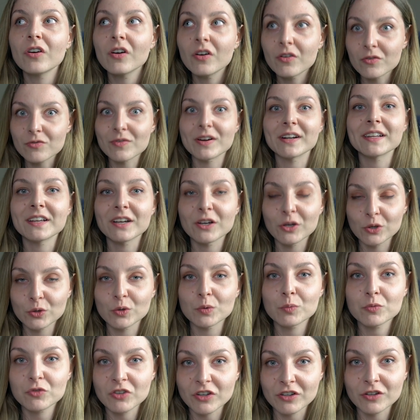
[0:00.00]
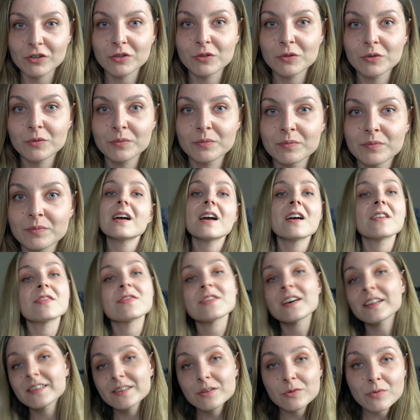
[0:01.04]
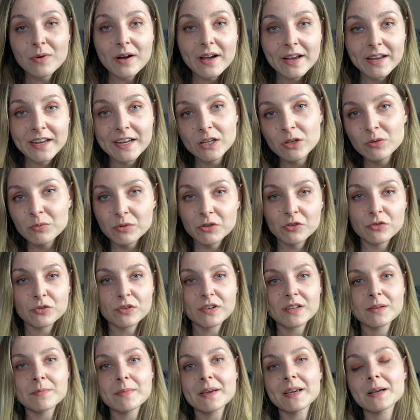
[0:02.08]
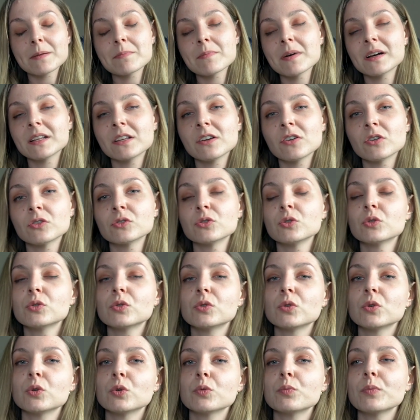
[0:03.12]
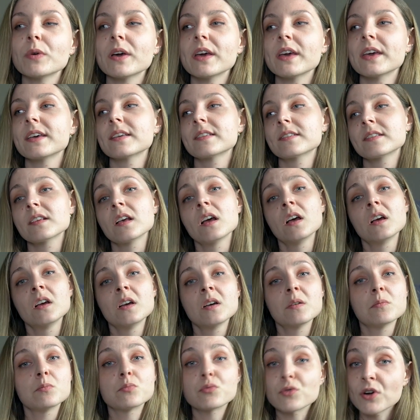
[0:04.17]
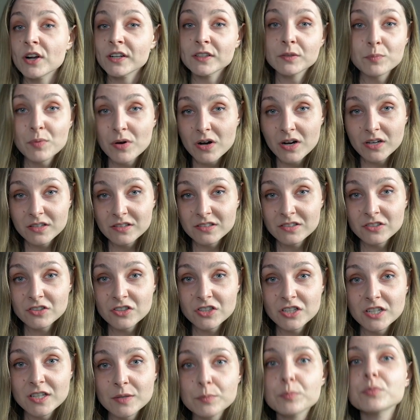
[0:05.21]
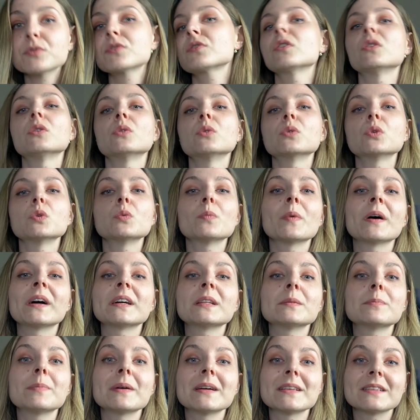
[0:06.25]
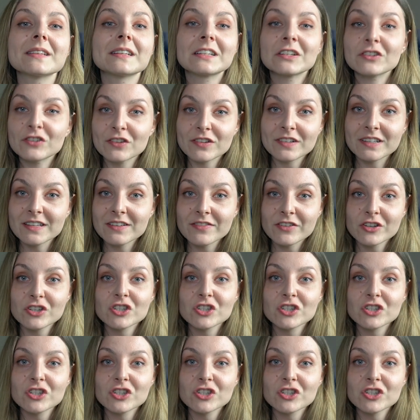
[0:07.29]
running a YouTube channel. Another way in which you can make money on YouTube is brand partnership. So you might basically just give a